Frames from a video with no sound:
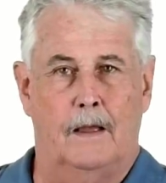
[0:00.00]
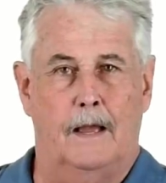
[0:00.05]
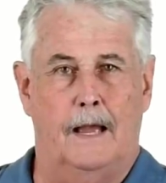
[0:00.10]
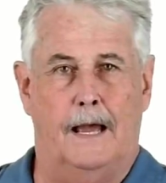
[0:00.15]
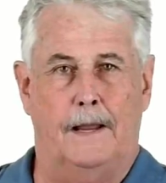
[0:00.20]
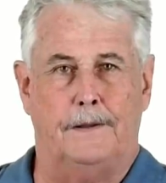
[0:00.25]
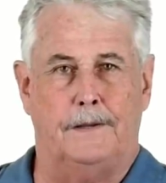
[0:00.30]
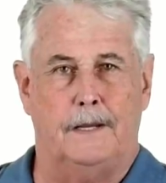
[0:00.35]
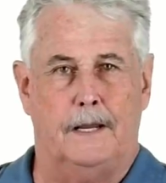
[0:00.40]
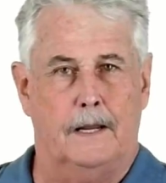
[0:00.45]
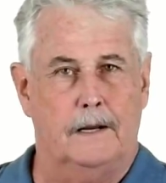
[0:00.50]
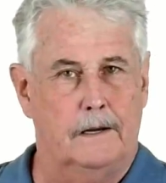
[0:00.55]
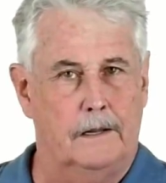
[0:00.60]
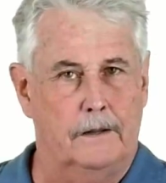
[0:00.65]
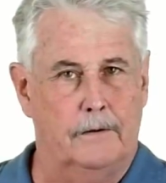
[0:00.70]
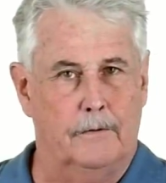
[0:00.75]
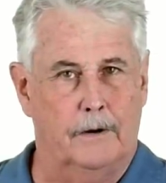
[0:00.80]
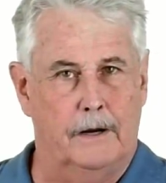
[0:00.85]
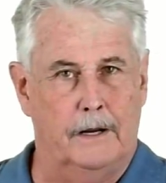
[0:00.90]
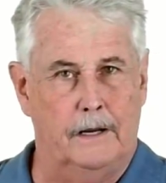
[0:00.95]
At the end of
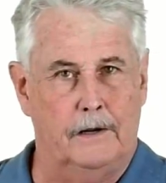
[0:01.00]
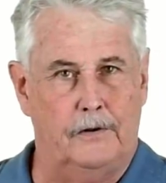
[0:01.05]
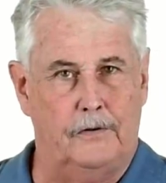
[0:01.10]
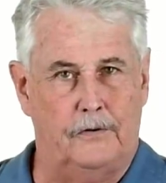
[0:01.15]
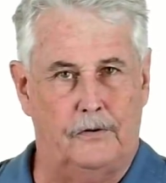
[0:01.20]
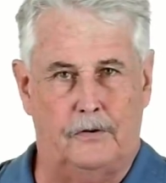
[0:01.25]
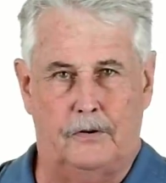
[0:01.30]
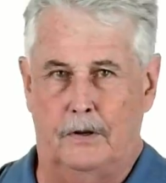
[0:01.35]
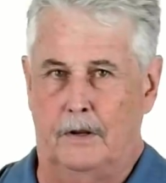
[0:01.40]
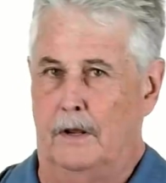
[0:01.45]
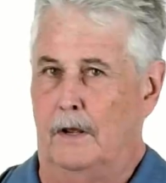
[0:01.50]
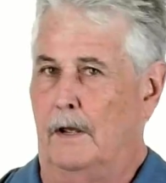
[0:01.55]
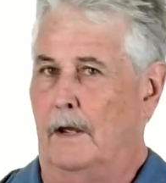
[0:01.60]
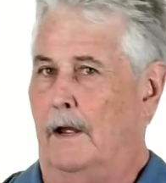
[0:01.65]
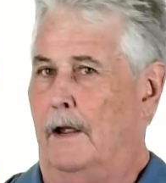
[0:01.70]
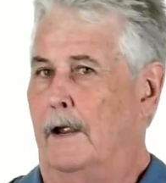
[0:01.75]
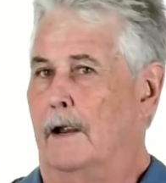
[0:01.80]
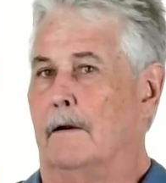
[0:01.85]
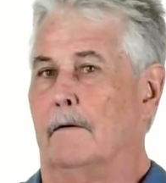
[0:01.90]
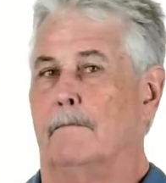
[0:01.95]
the race,
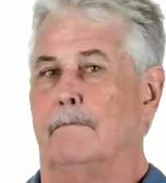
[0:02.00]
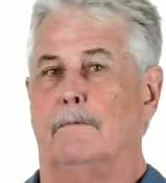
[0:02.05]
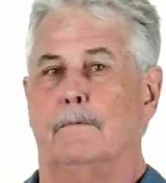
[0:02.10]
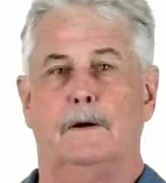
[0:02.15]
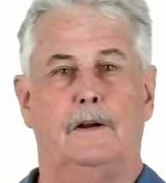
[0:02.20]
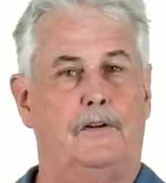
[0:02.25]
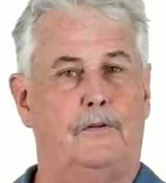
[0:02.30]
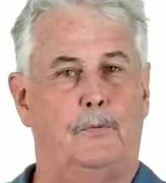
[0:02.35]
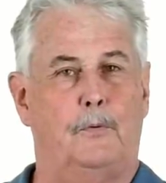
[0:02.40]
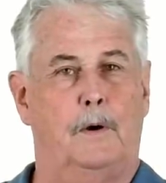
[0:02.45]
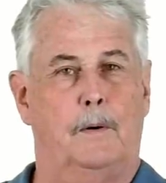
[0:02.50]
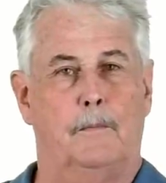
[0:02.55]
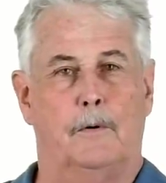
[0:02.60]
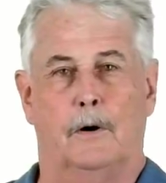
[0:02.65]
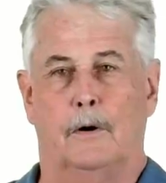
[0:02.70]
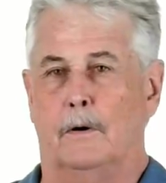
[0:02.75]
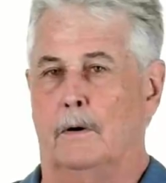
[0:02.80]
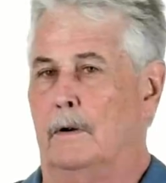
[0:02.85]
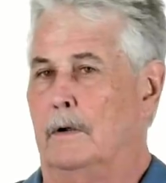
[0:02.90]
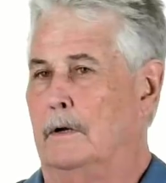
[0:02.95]
every
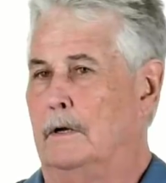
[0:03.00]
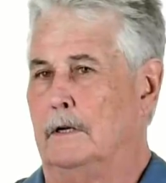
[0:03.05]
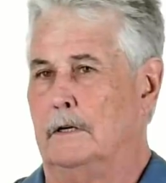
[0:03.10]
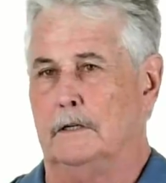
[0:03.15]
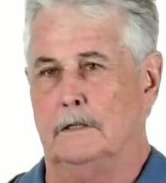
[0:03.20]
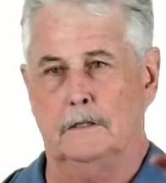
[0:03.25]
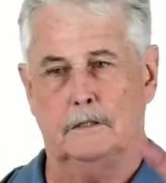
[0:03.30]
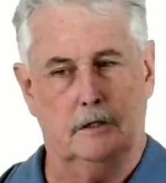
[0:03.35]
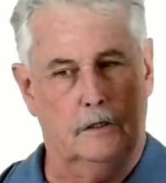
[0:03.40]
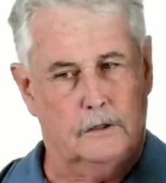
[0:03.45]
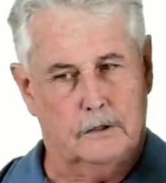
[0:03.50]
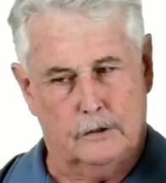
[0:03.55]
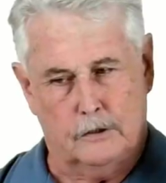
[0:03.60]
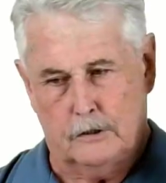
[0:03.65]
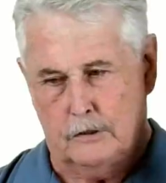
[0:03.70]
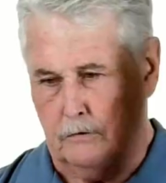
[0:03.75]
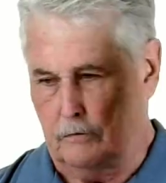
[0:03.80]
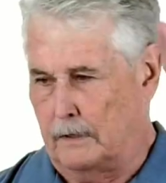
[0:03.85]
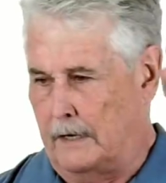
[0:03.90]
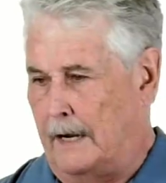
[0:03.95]
swimmer
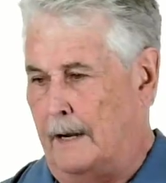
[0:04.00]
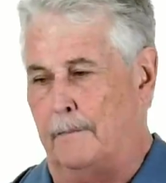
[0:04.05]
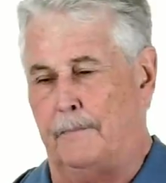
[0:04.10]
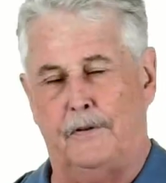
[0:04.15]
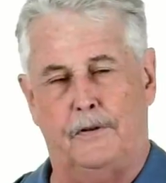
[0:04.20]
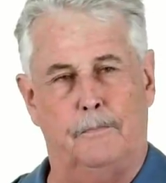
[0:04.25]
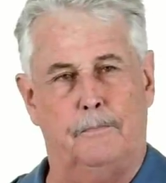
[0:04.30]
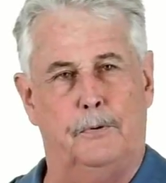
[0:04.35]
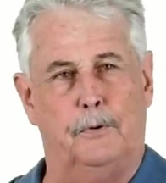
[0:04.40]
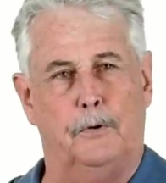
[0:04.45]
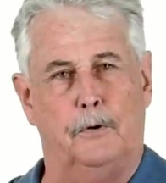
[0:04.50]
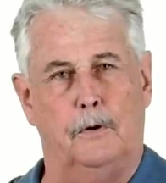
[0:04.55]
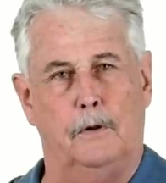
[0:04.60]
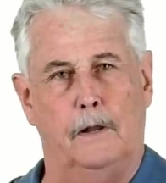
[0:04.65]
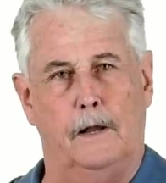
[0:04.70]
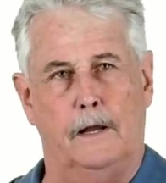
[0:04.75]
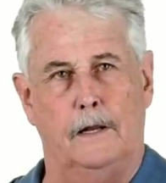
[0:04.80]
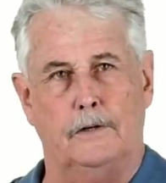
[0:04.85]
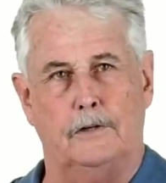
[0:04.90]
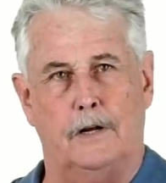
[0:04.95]
grabs the pool
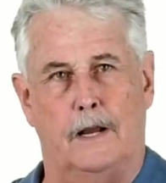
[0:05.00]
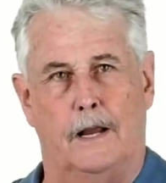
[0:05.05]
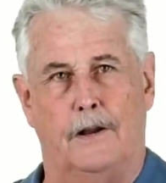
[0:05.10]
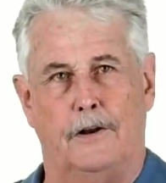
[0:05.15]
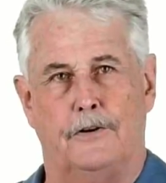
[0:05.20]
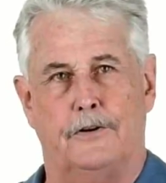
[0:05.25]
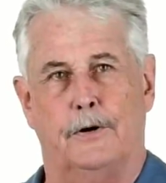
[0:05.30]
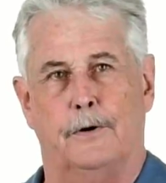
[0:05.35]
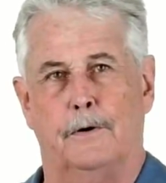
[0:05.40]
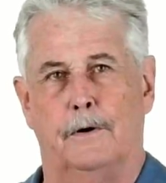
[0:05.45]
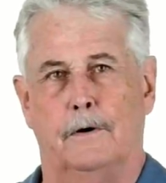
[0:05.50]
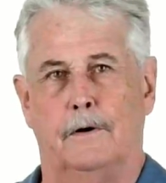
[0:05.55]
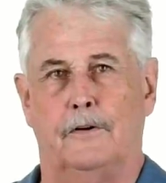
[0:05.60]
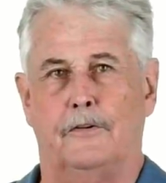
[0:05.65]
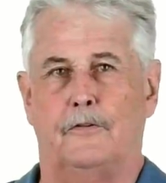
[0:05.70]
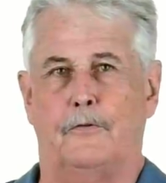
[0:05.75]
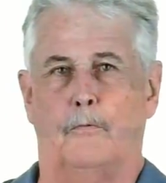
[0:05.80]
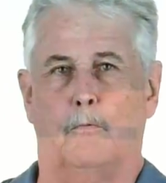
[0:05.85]
edge and turns